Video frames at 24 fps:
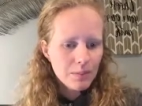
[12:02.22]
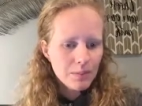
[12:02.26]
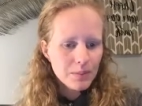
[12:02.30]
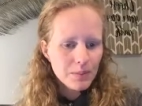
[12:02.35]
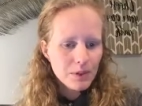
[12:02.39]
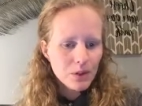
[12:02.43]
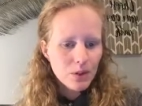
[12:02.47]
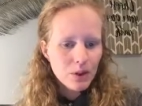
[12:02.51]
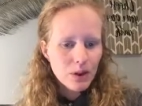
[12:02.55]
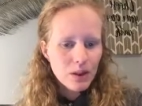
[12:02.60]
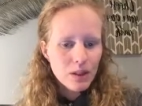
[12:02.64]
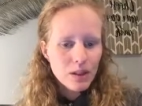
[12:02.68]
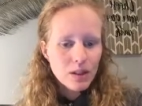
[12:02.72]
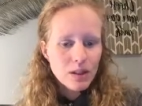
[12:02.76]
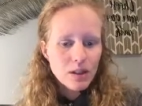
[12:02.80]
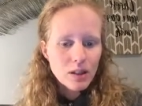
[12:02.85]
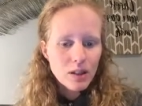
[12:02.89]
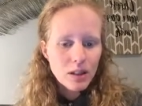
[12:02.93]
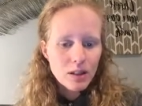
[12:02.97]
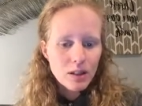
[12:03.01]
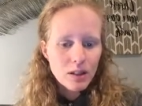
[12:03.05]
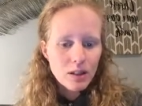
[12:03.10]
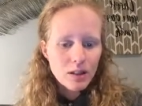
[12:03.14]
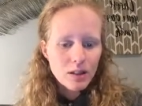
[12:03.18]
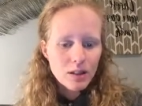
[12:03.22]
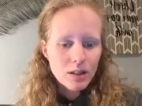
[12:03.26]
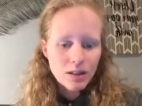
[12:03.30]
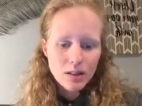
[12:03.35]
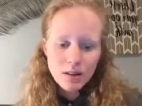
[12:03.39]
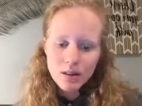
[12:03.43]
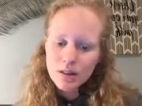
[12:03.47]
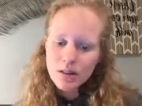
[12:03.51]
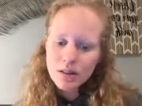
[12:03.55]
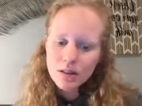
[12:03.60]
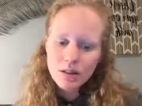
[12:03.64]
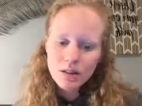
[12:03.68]
So it is
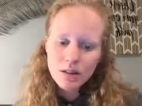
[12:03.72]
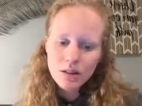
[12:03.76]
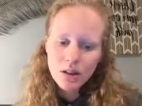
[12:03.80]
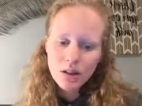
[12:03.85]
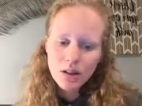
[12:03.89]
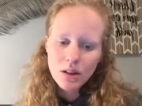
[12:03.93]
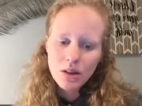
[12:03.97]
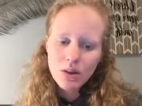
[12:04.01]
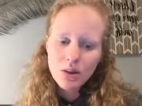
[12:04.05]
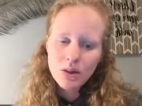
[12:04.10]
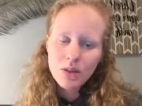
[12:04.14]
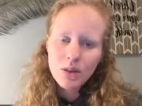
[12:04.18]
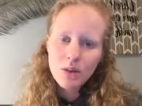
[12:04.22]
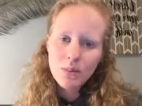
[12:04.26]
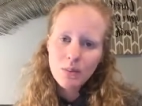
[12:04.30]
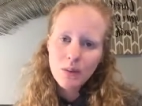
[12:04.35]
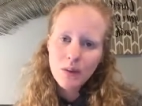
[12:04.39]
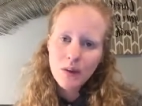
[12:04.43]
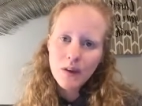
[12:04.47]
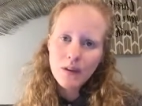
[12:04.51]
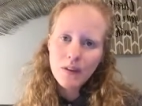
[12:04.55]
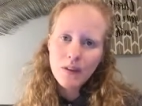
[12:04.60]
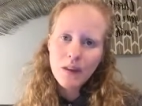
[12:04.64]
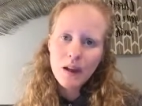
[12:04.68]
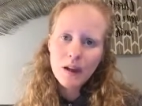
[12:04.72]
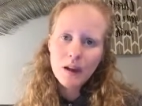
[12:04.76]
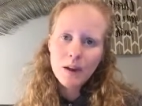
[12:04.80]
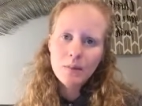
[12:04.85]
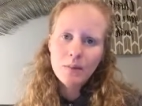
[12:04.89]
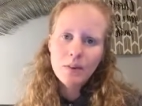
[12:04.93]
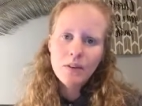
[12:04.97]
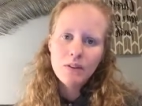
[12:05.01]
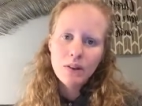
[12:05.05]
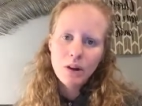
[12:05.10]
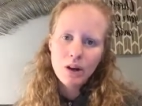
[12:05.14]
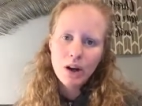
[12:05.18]
something that can
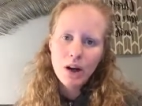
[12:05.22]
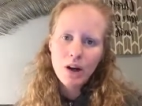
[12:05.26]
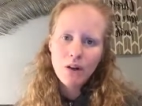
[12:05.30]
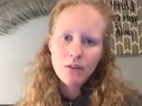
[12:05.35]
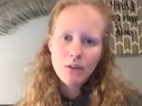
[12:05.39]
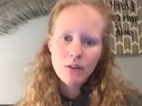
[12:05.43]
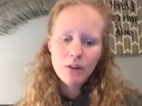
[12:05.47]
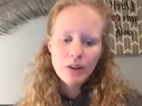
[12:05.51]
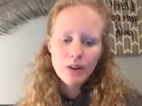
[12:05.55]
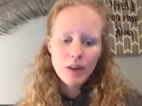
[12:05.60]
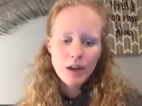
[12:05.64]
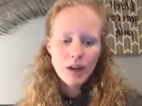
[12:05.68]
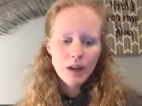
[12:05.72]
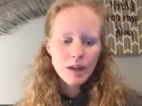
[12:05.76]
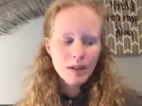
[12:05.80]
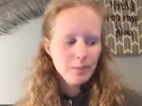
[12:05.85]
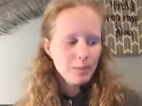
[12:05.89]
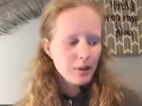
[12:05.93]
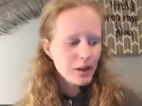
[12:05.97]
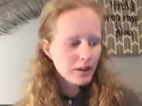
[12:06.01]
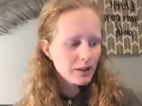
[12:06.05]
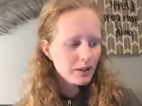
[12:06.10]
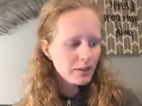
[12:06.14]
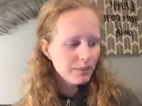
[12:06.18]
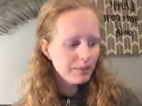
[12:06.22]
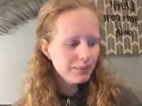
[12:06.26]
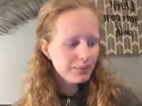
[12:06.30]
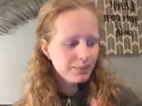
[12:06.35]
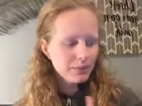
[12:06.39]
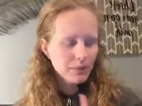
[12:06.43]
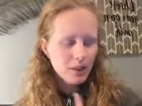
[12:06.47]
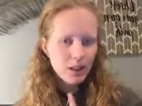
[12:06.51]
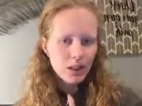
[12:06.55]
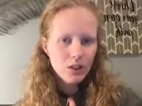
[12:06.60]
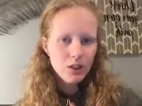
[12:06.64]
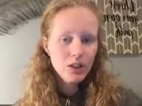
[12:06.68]
be very helpful in that aspect.
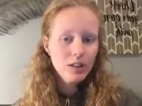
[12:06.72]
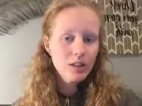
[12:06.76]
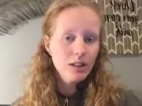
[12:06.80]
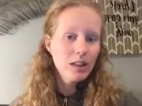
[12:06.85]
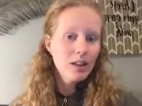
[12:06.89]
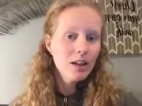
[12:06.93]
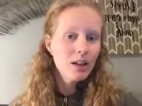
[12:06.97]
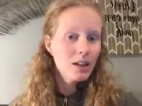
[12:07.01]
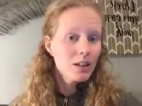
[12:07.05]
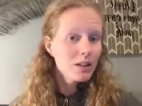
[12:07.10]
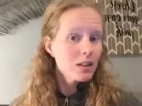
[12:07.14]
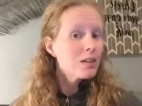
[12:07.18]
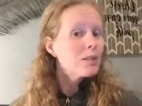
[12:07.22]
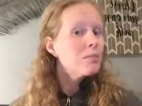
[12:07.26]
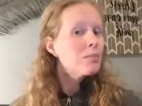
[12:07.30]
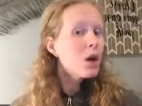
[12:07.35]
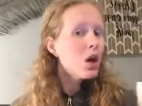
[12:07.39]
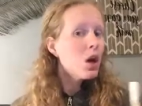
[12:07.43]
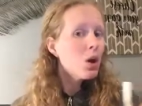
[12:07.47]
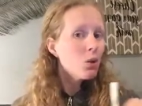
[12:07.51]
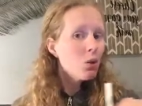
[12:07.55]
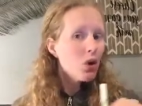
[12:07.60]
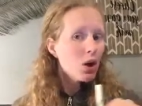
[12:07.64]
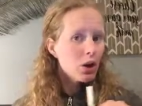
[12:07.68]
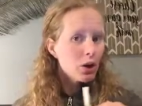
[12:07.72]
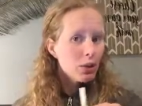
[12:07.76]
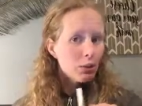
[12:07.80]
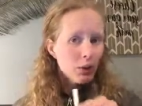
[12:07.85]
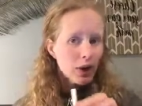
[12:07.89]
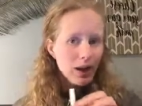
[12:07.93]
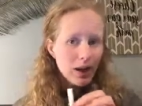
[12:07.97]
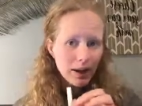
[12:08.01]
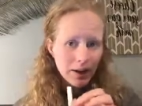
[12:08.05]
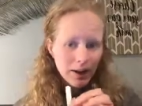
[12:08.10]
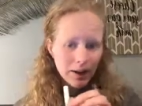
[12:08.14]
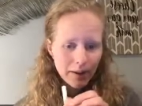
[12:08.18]
I just need a small water
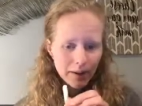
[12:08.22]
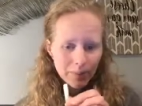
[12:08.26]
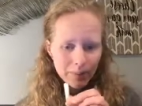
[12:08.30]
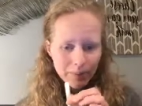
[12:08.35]
break.